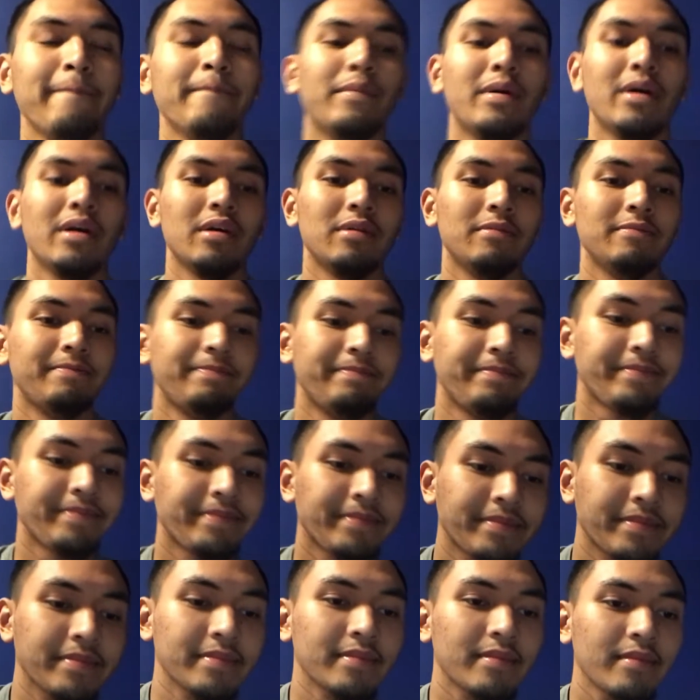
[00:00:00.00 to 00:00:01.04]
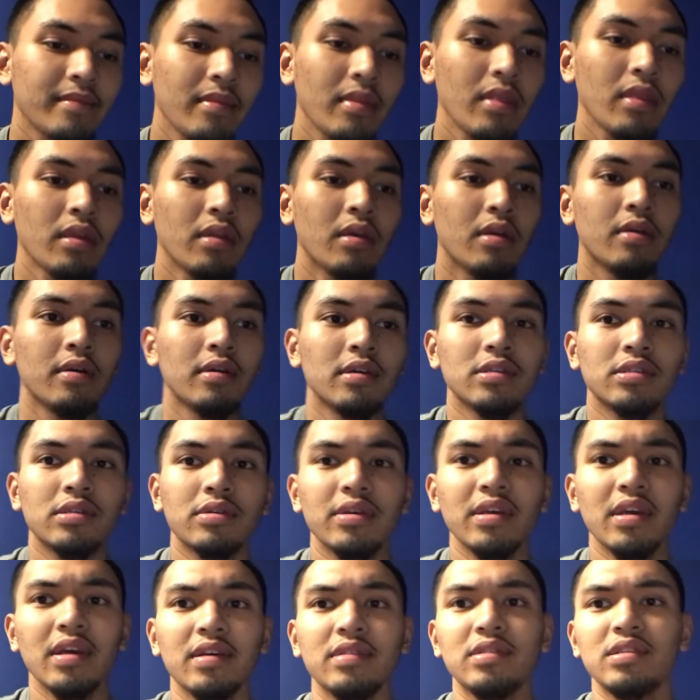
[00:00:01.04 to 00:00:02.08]
But so
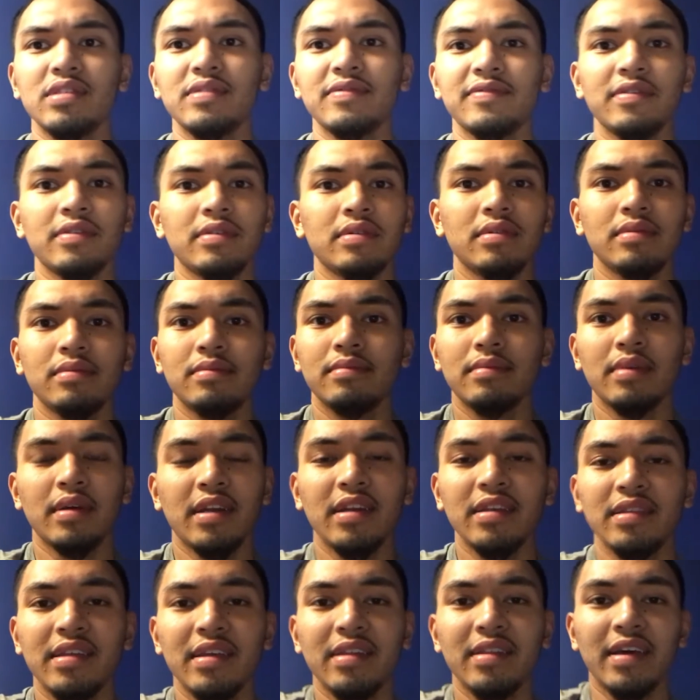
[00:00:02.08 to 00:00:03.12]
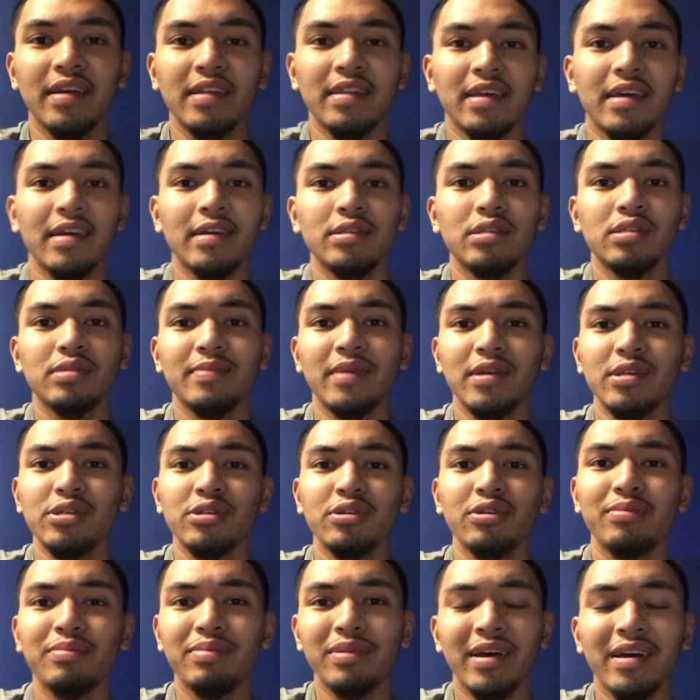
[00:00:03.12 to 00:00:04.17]
yeah, just for anything like that, just make
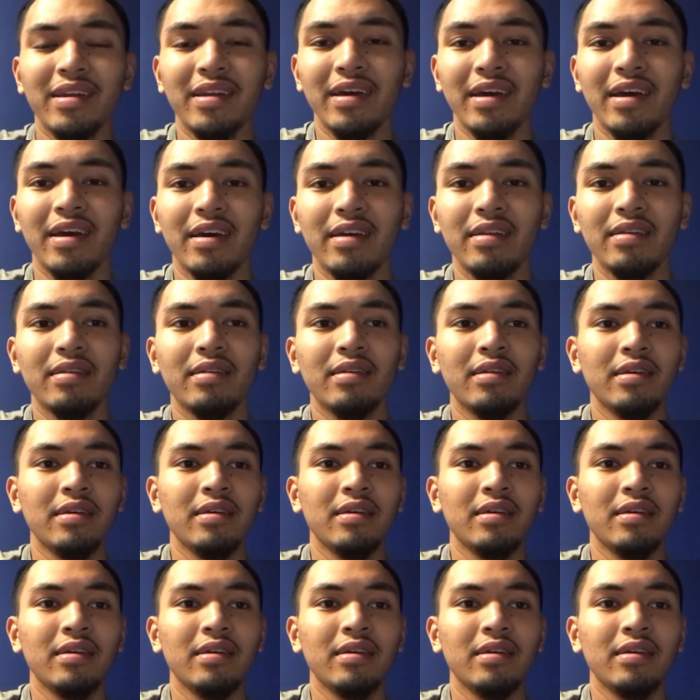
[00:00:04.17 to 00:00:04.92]
sure you're planned ahead,